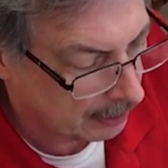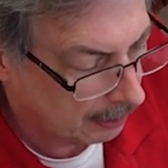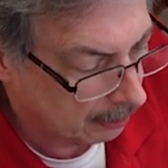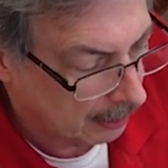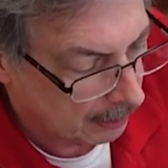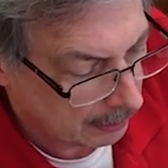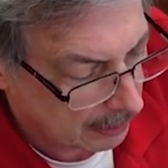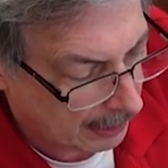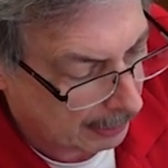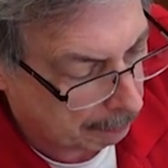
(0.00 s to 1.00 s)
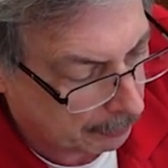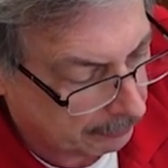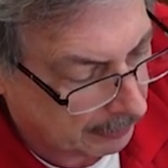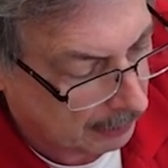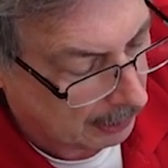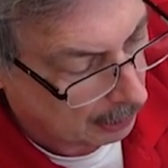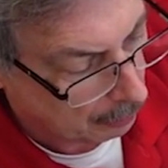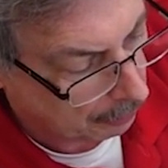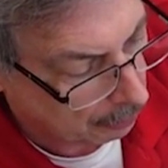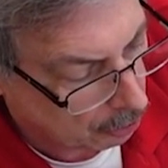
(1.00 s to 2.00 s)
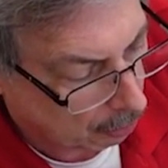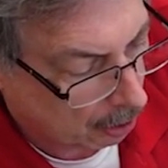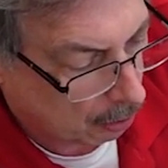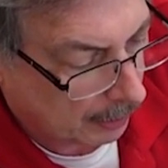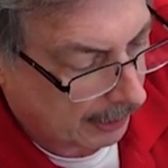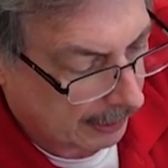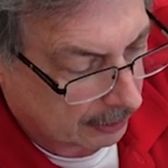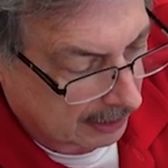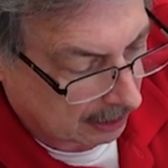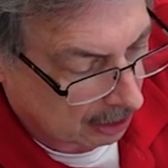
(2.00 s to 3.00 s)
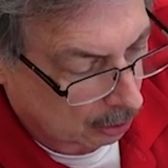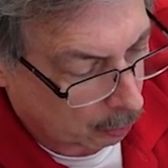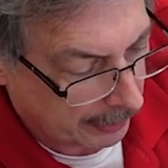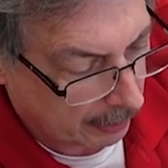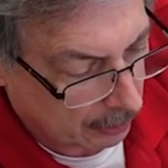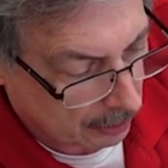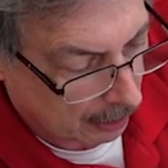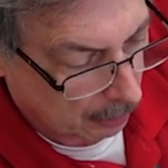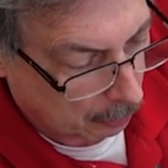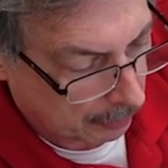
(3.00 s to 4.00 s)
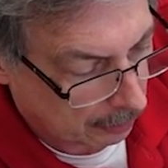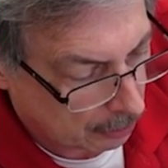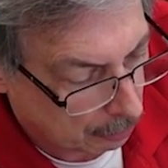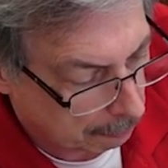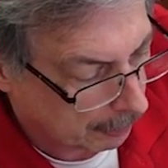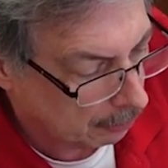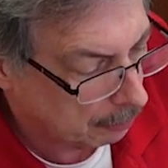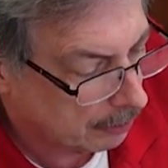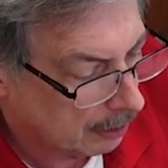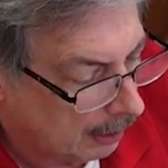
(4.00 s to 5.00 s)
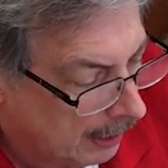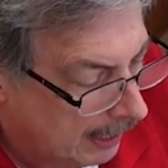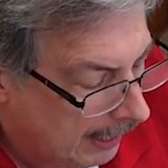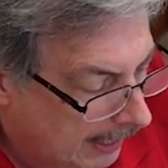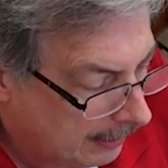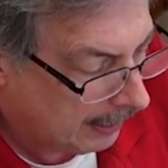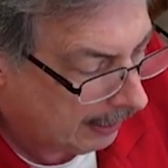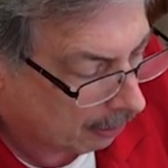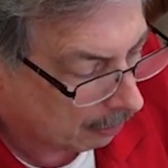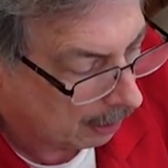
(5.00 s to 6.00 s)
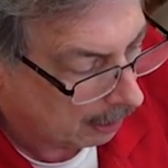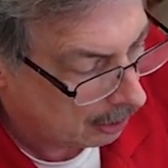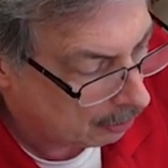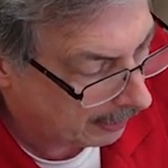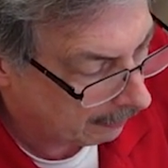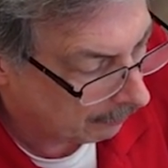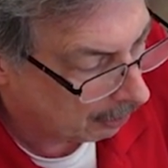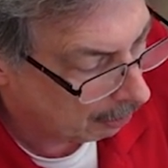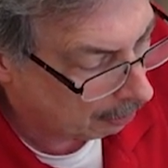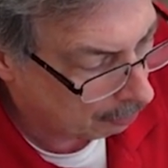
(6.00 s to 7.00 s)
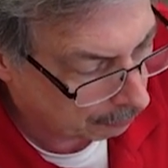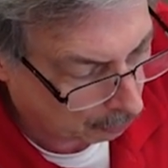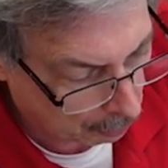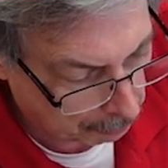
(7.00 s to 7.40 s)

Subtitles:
here. The top of it, the drone has these squares with the 2 posts. And now, you have all 4